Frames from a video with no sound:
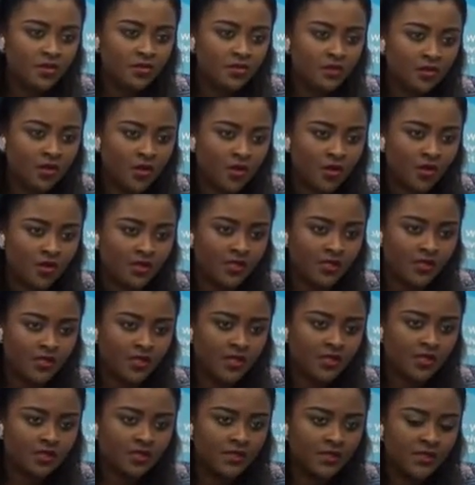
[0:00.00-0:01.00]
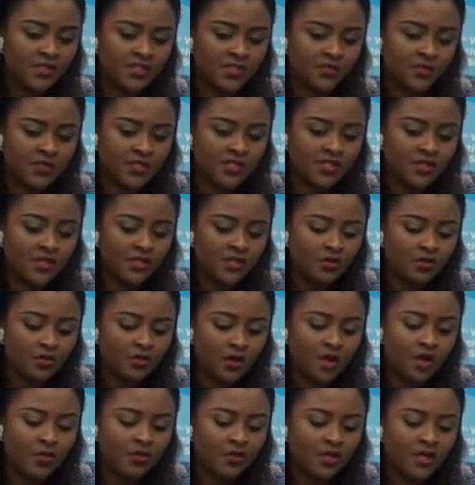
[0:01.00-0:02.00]
to the continent, and especially to
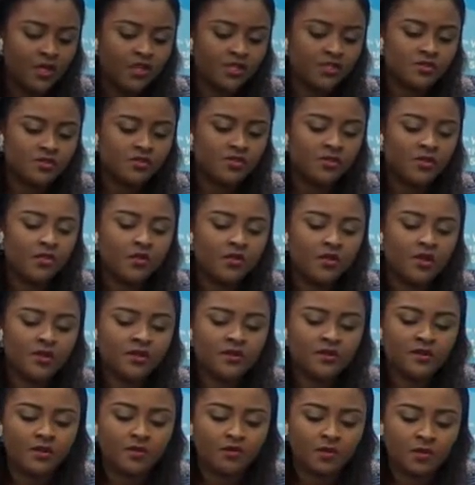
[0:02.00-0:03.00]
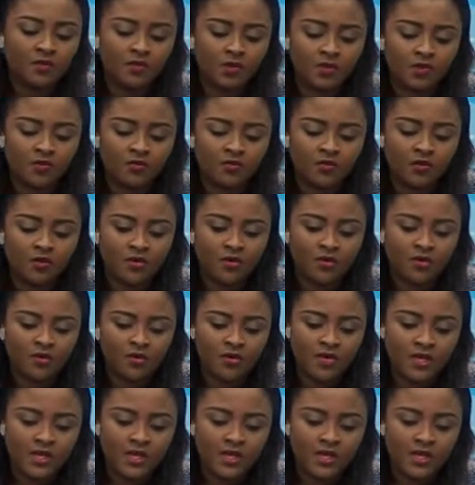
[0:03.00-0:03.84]
my own country, Democratic Republic of Congo,